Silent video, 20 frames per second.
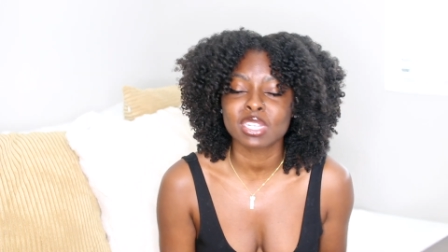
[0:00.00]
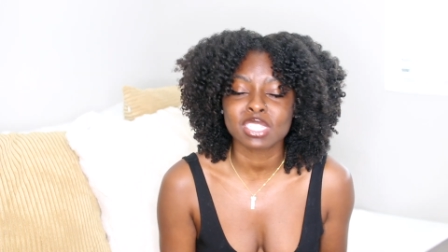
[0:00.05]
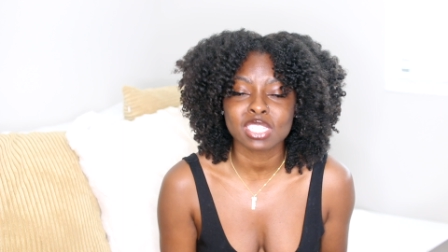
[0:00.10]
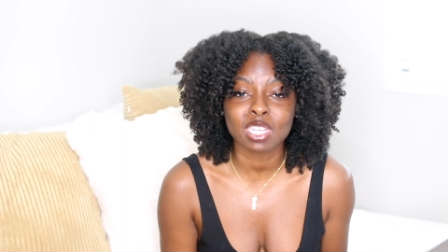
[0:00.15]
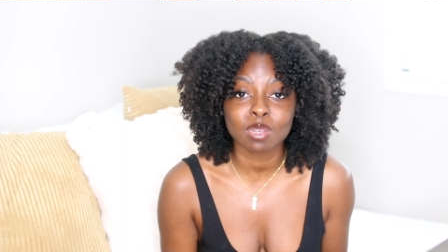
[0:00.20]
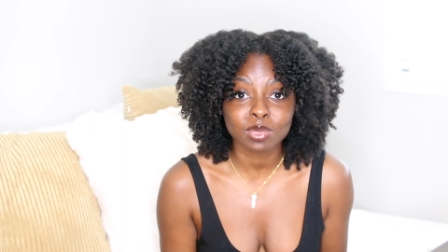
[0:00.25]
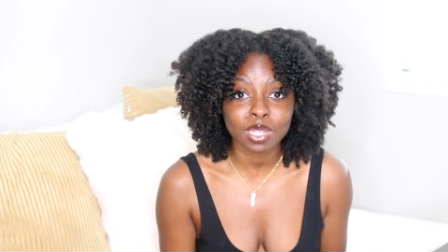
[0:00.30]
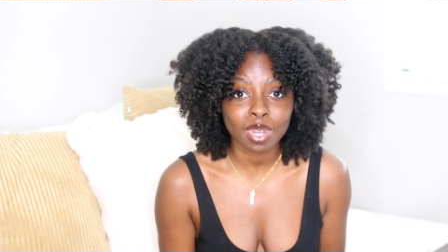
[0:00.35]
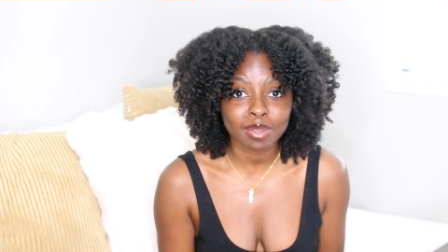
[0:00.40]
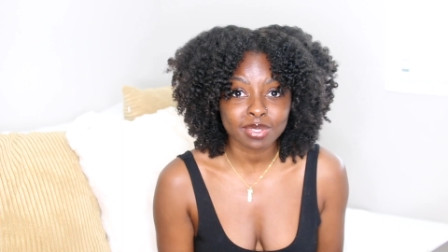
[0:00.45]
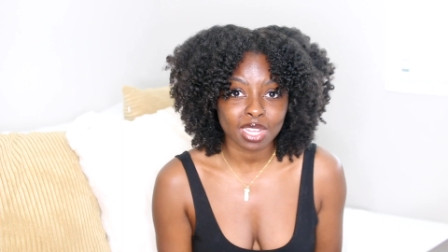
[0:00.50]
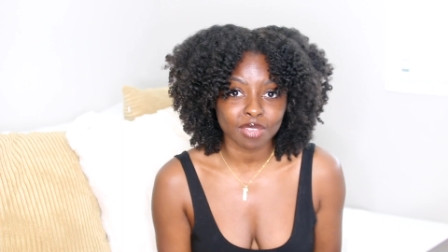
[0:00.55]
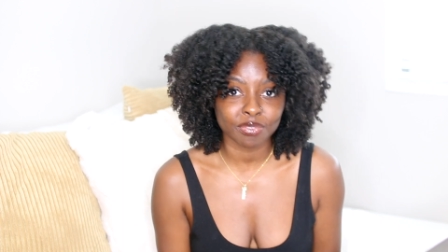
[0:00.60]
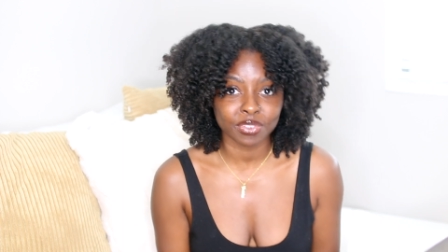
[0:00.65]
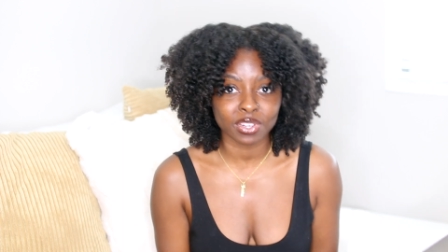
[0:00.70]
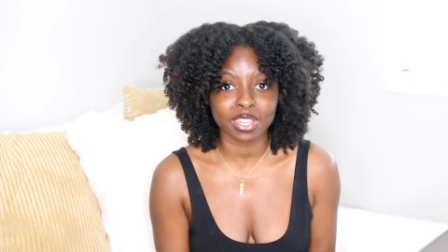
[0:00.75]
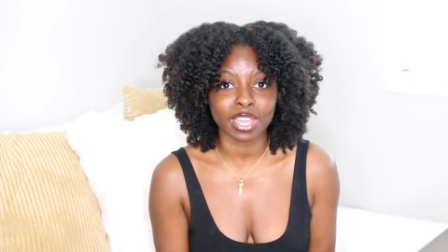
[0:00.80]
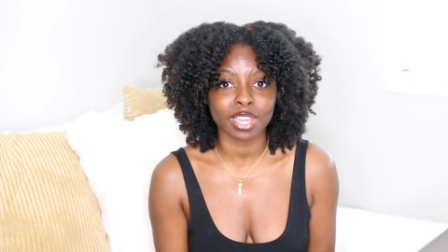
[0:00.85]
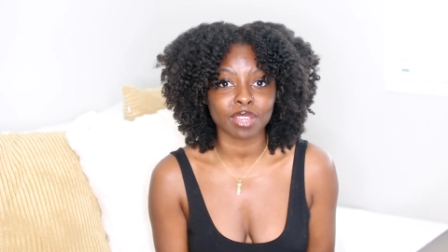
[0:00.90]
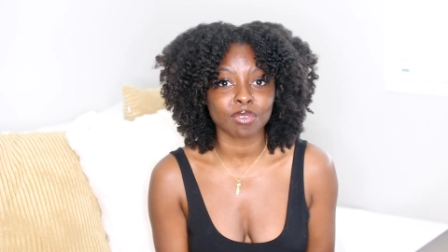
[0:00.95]
but sometimes I
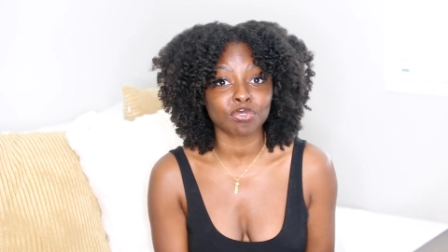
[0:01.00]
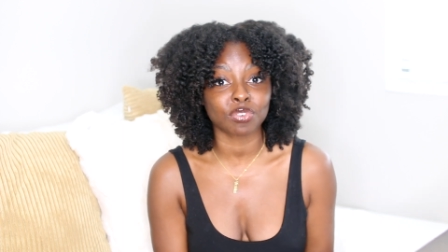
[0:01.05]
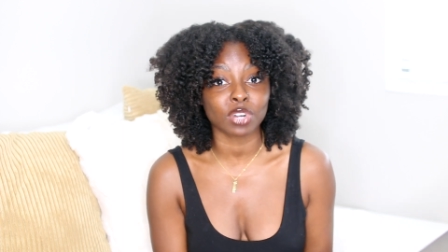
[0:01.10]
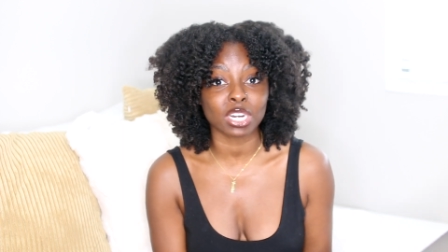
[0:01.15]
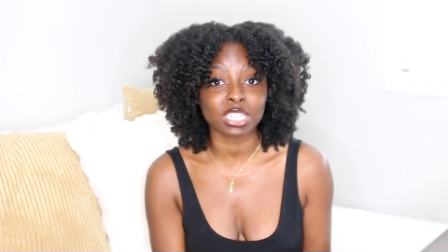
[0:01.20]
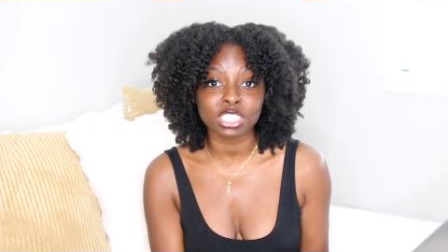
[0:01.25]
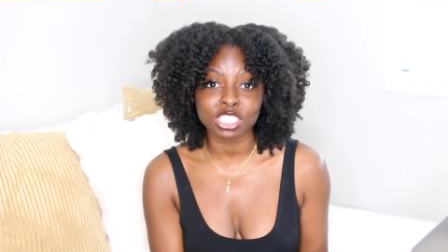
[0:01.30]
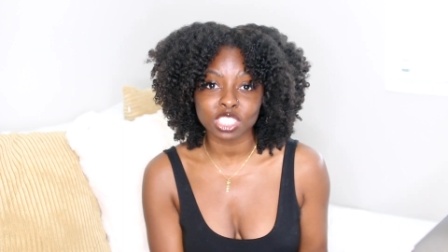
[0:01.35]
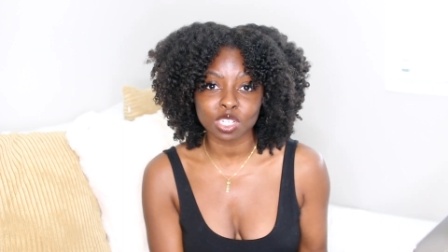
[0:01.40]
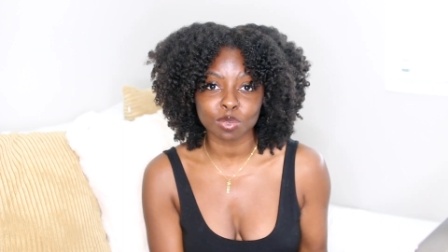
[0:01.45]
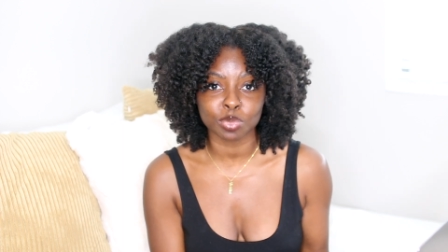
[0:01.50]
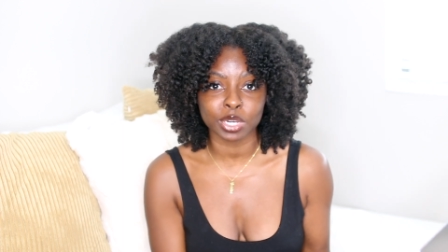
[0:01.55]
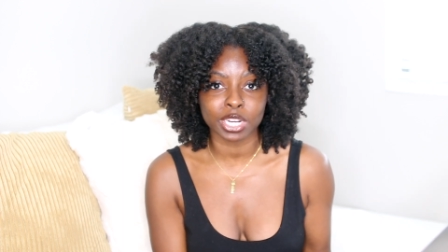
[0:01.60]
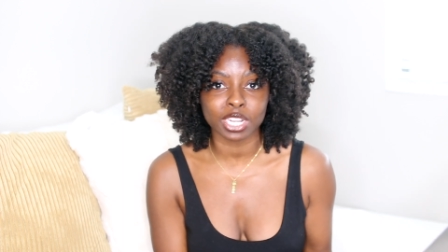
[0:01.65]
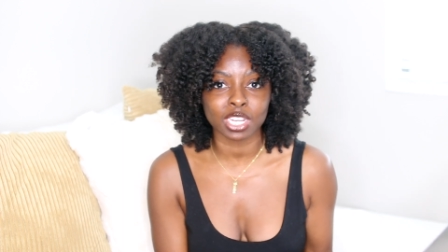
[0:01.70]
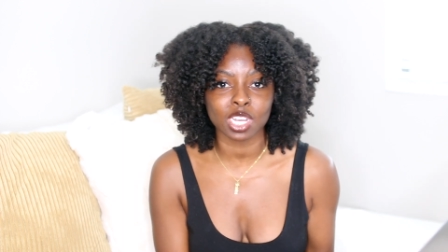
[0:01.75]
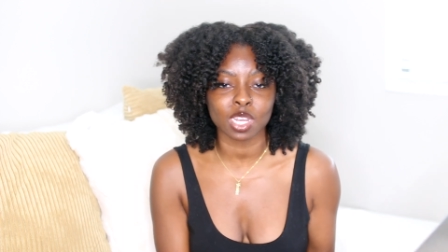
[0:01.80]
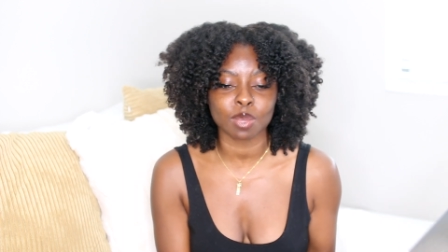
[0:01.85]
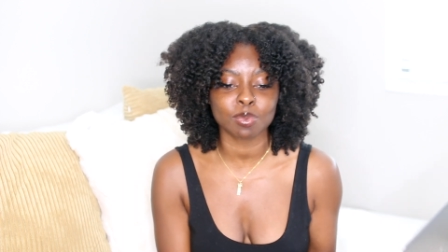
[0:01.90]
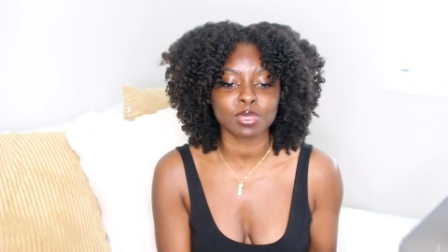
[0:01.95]
feel like friendship
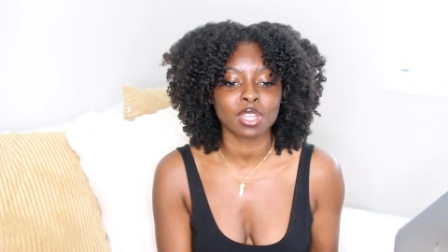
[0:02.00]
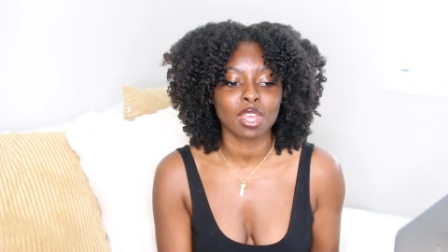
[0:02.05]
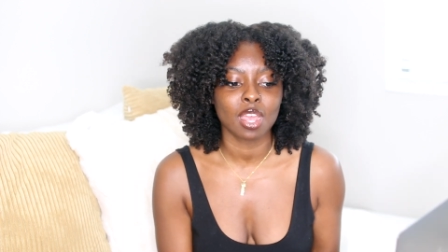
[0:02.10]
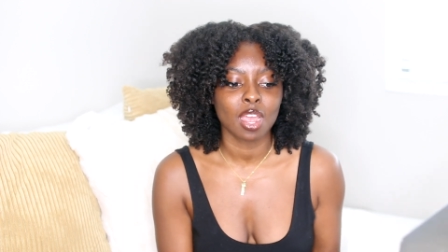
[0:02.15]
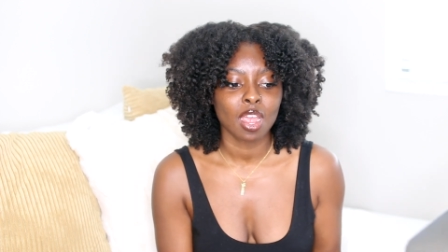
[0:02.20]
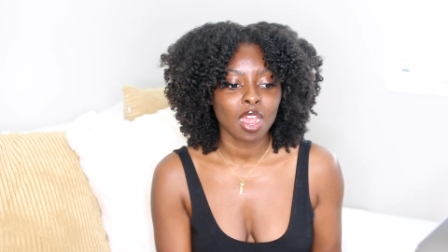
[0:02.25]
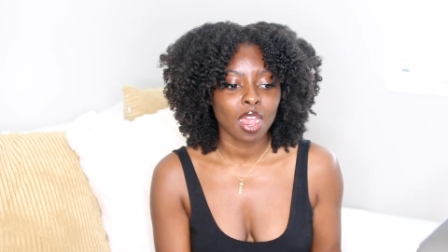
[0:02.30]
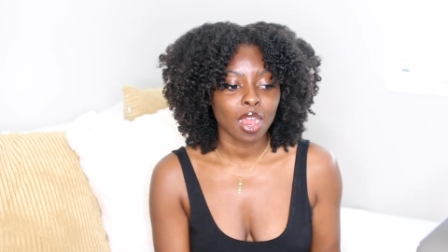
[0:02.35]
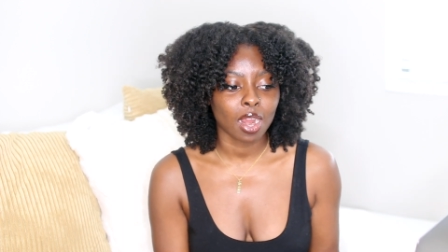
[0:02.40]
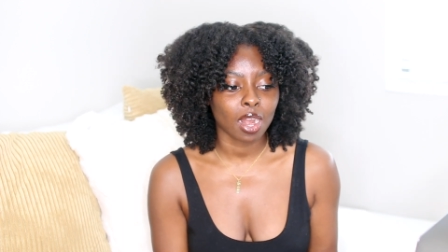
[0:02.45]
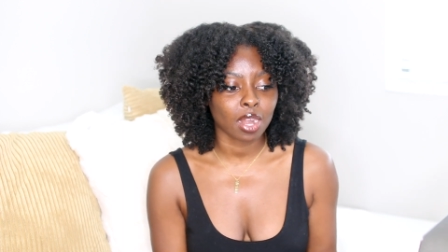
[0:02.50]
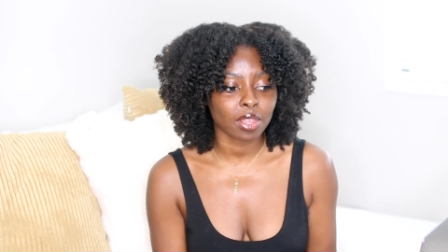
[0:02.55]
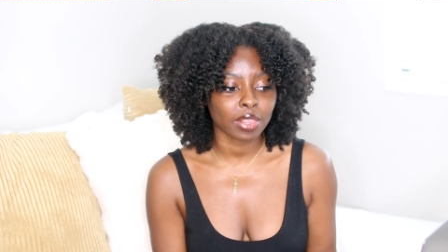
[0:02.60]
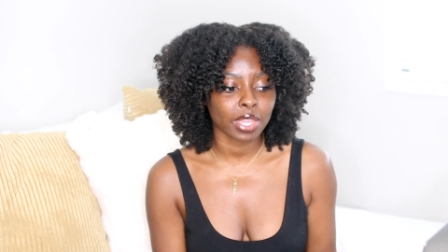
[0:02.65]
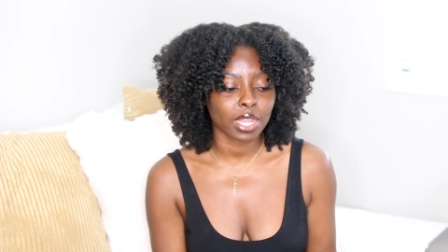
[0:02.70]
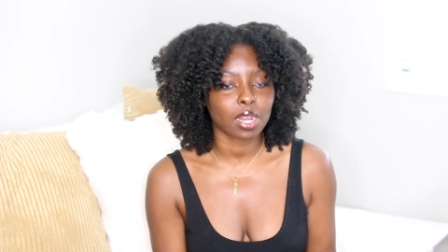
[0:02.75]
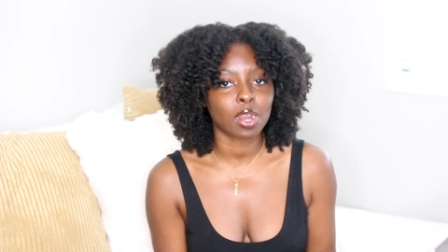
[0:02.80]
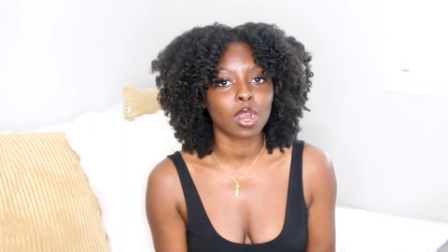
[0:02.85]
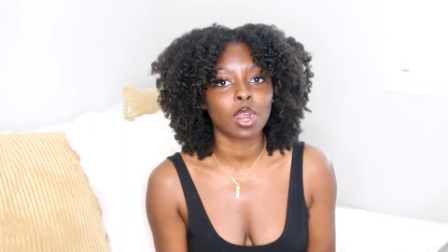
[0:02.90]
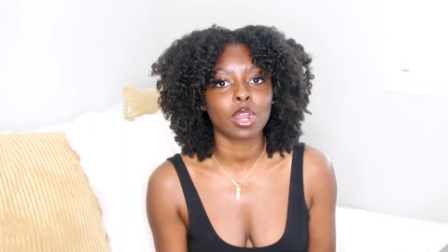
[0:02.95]
breakups are
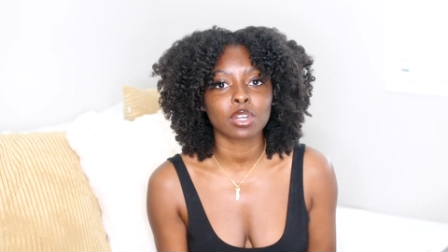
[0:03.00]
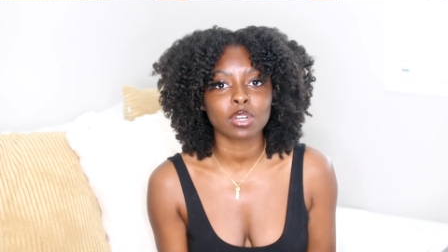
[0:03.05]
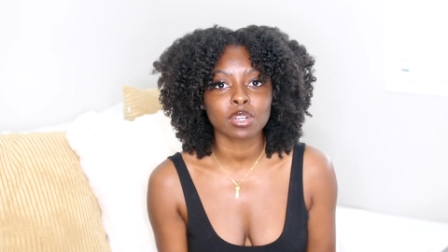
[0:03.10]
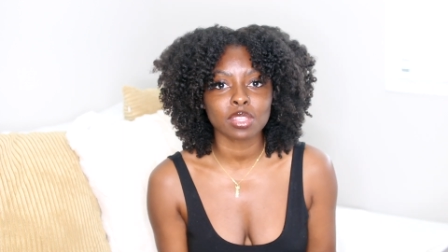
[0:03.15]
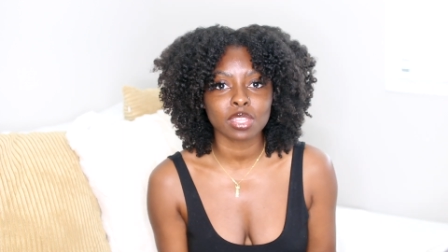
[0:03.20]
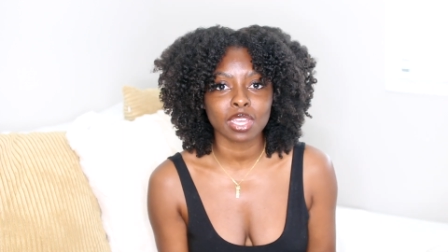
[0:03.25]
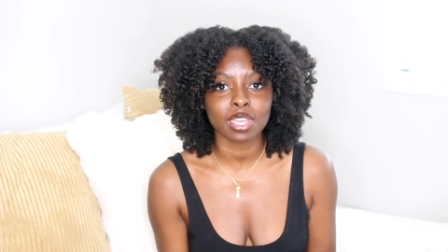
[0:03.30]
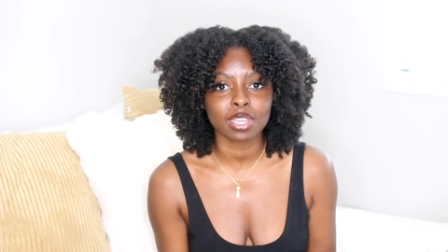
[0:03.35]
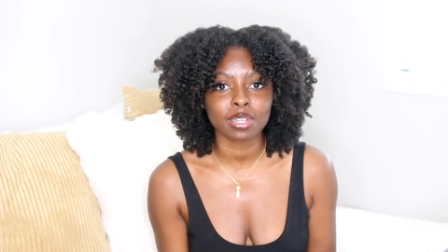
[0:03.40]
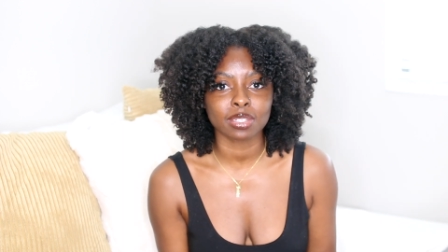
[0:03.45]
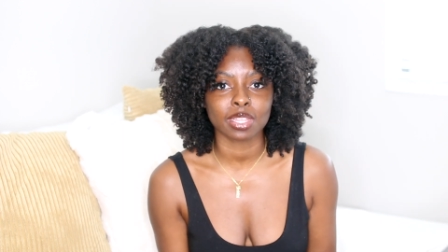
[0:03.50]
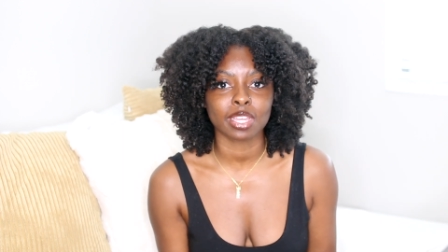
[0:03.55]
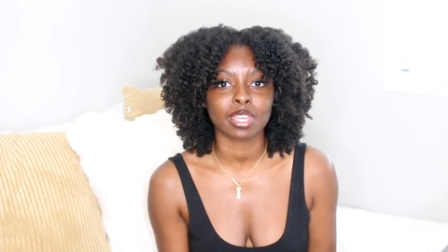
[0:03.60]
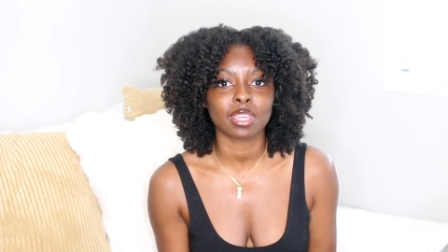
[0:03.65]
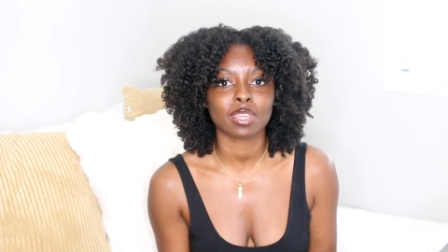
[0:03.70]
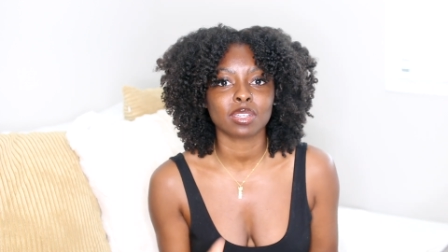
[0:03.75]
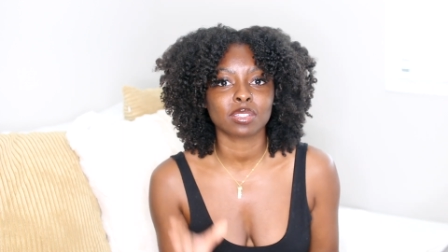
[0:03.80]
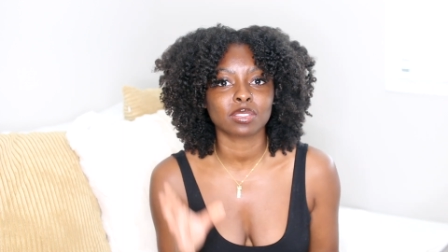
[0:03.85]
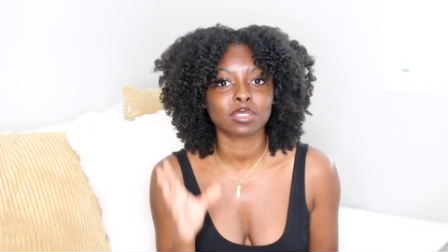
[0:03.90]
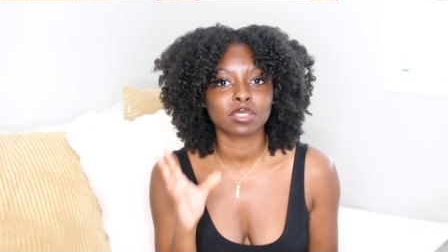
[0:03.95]
like harder than
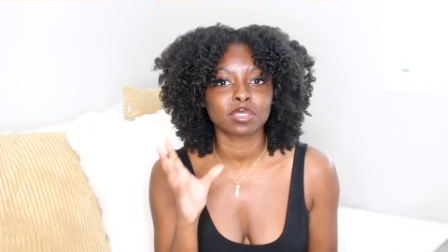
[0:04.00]
like,